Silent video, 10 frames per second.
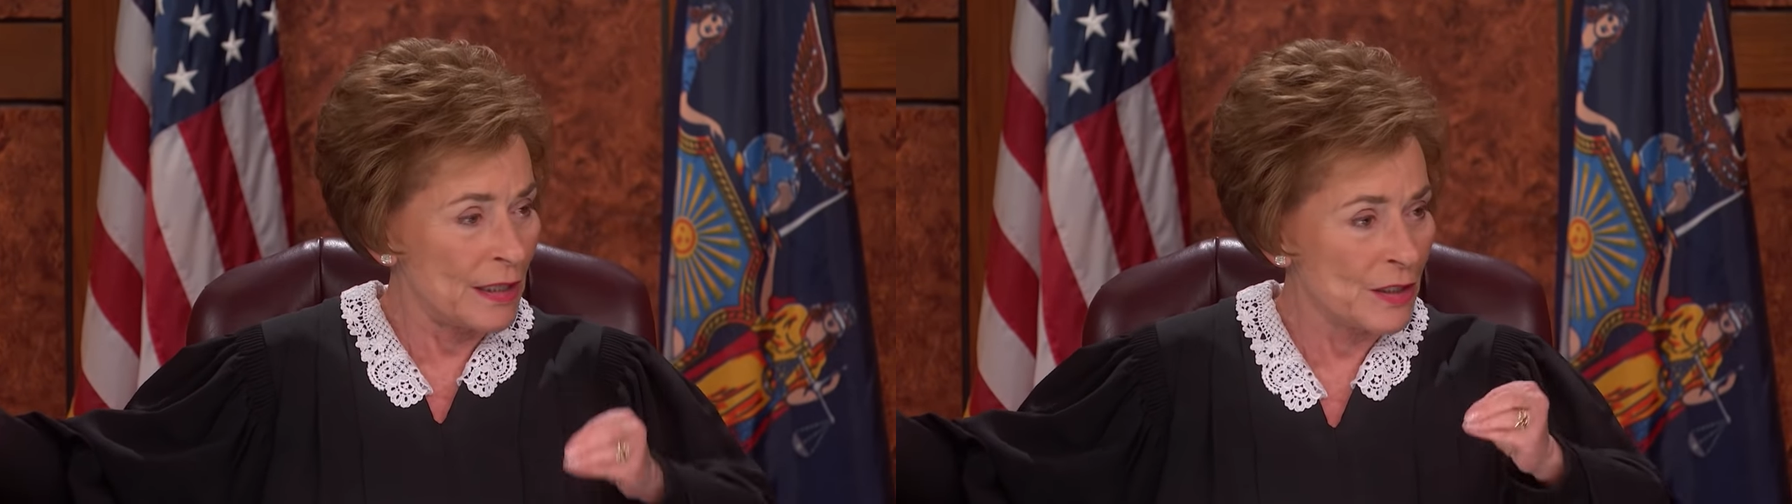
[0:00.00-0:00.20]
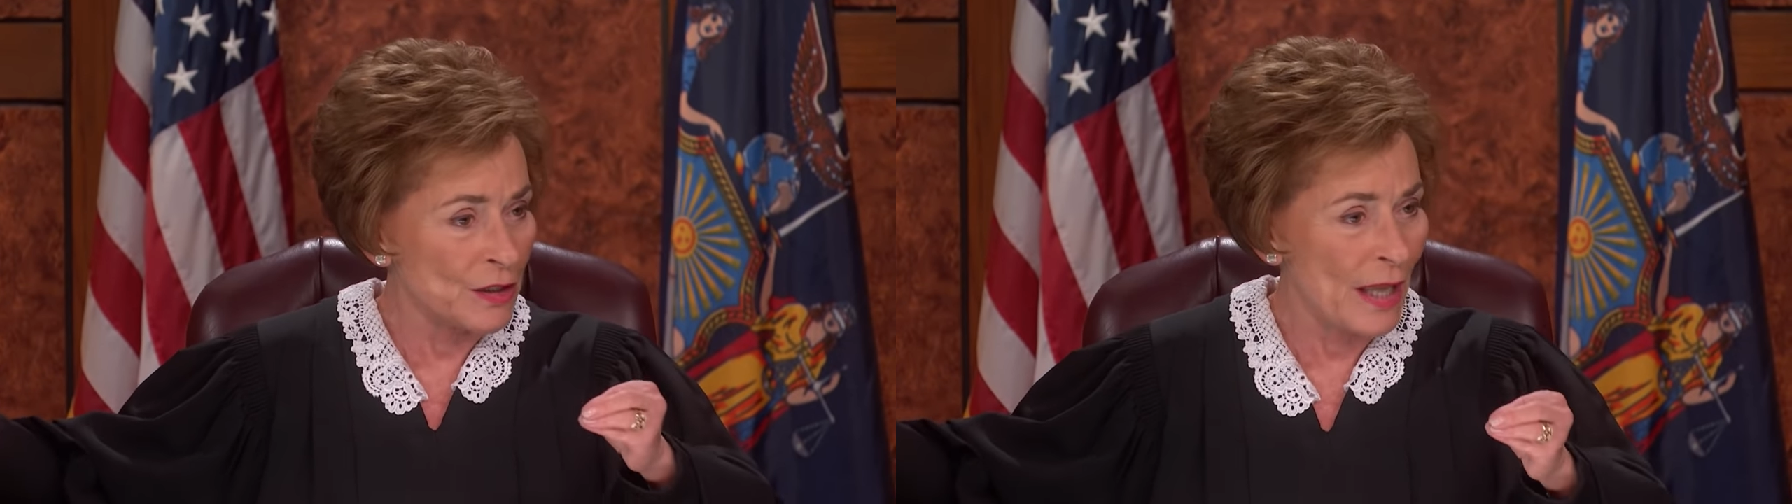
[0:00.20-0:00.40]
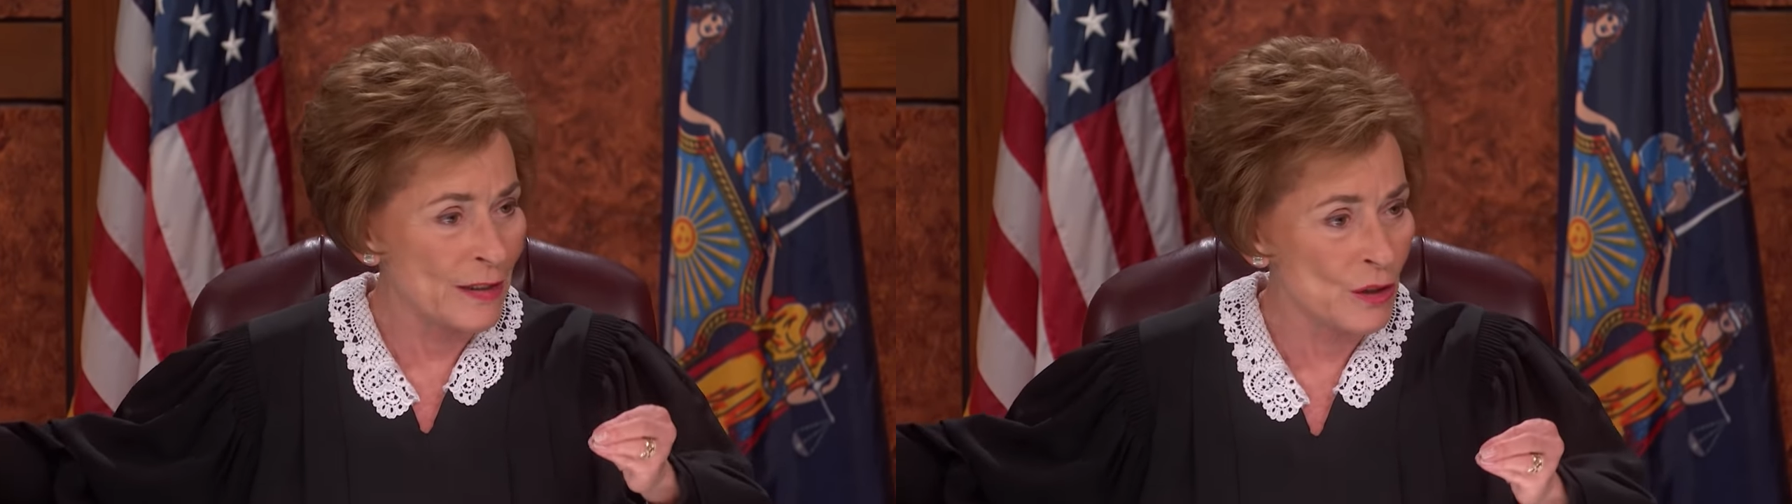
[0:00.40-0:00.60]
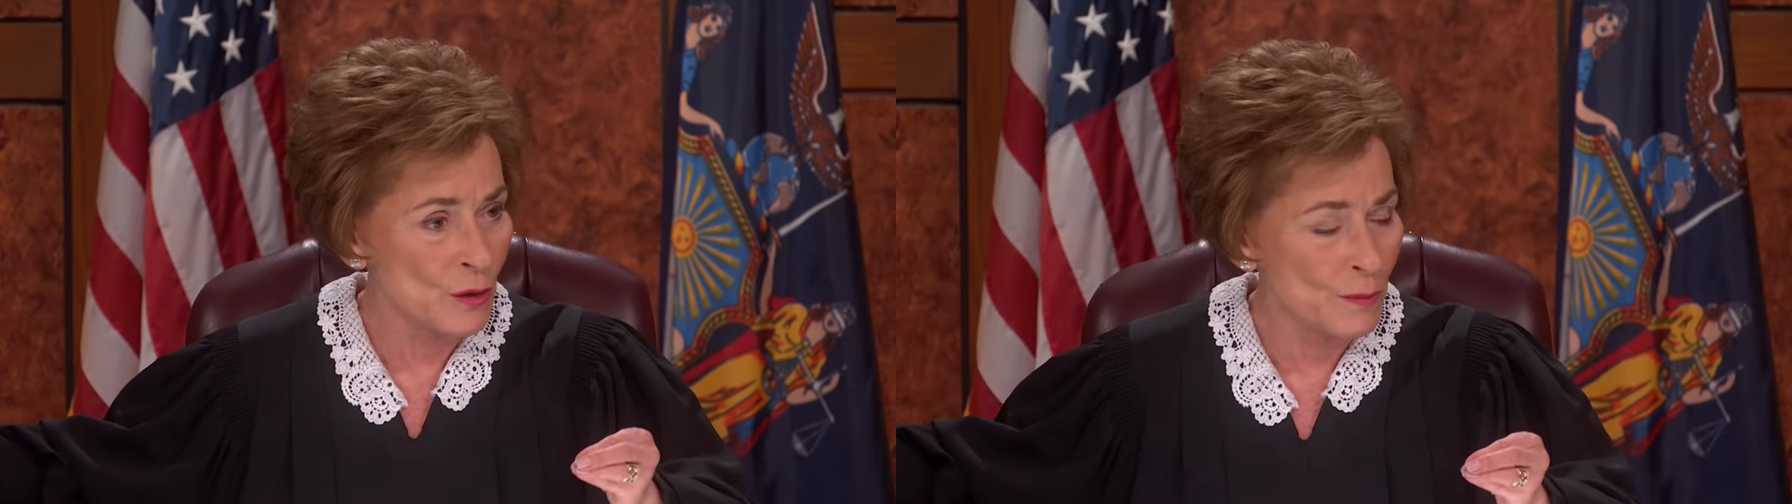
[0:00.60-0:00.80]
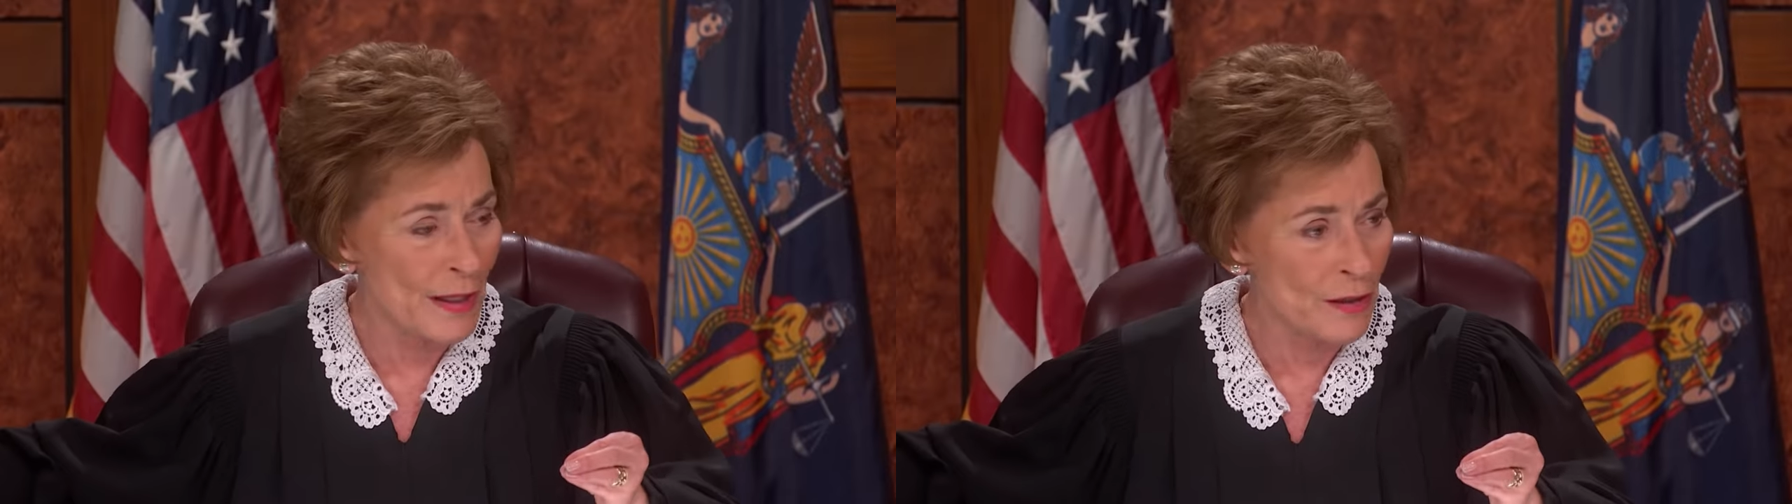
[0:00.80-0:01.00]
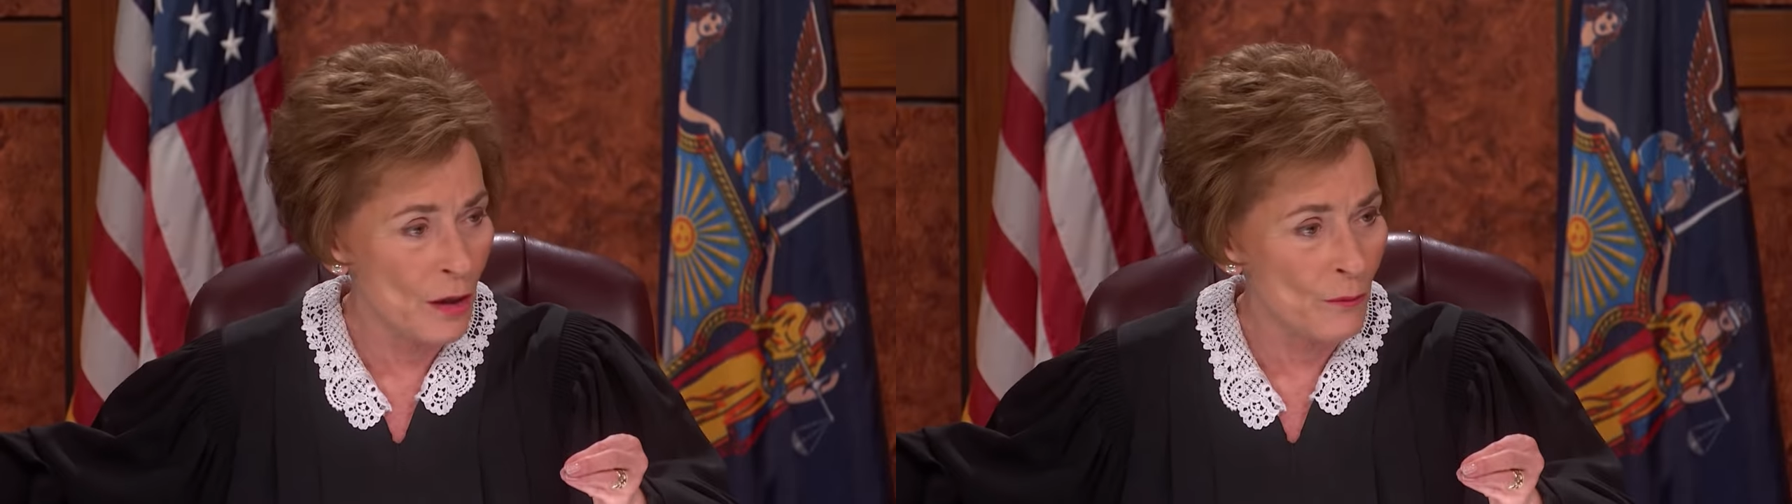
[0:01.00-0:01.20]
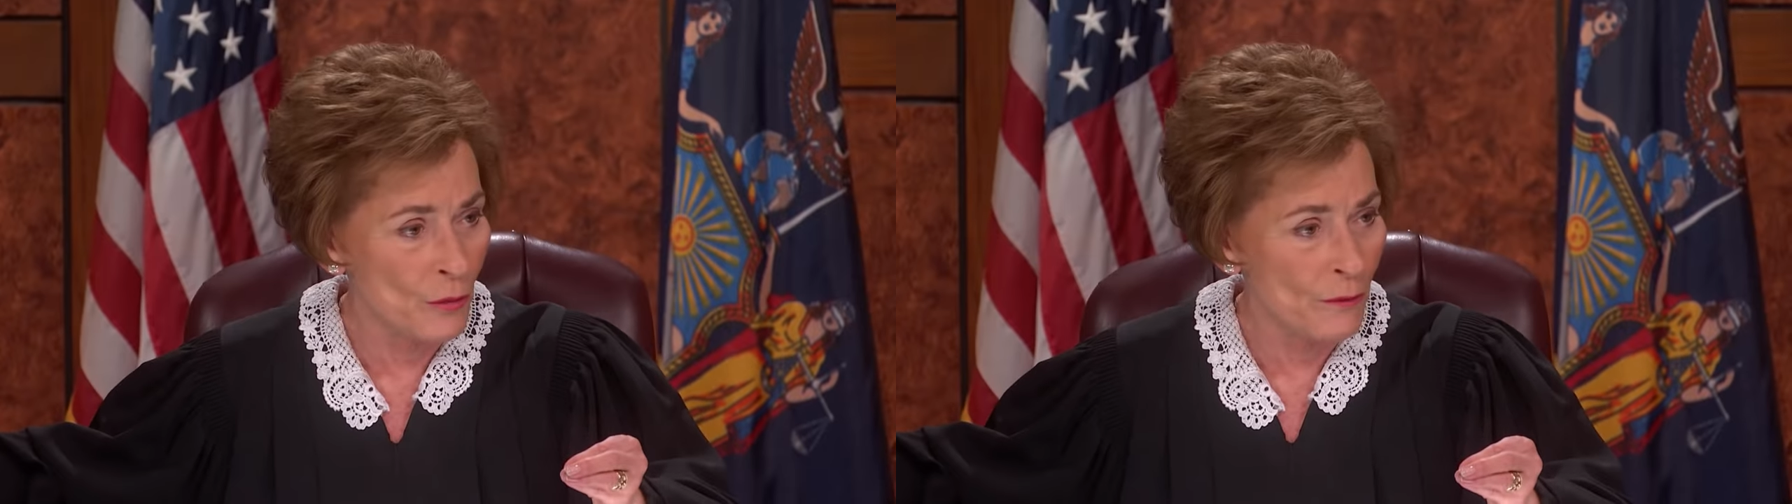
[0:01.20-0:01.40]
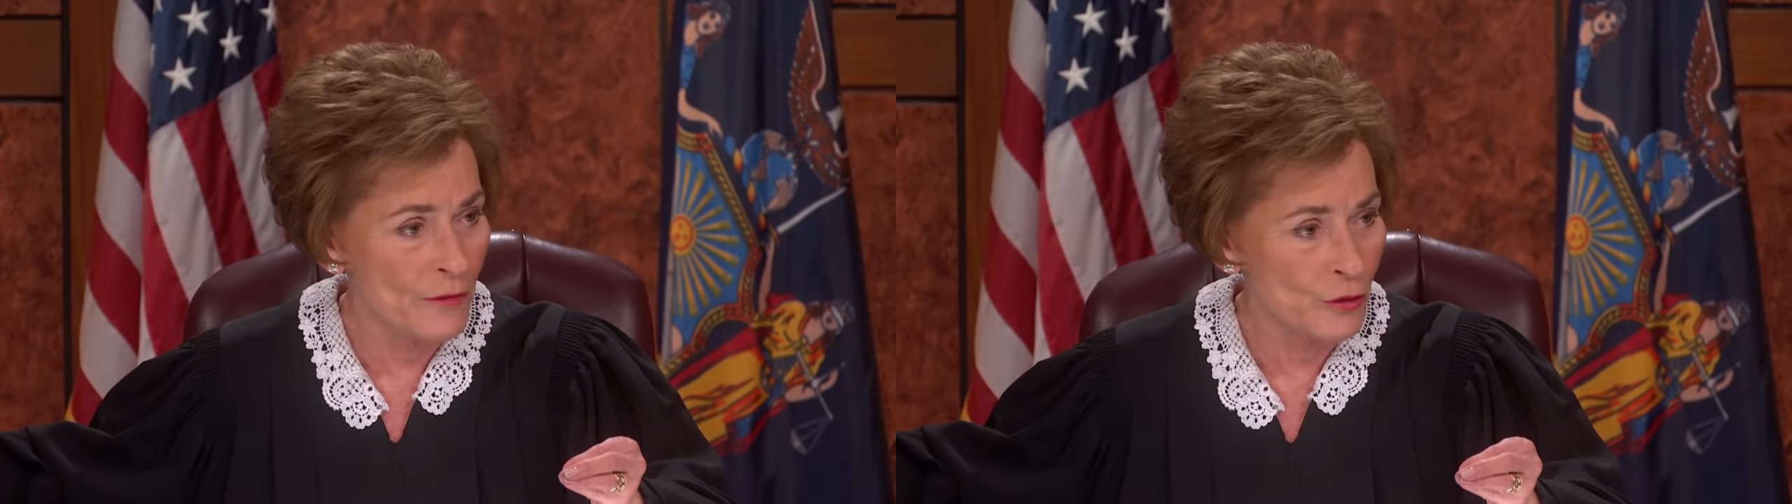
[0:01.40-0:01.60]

Here's the license plate number of the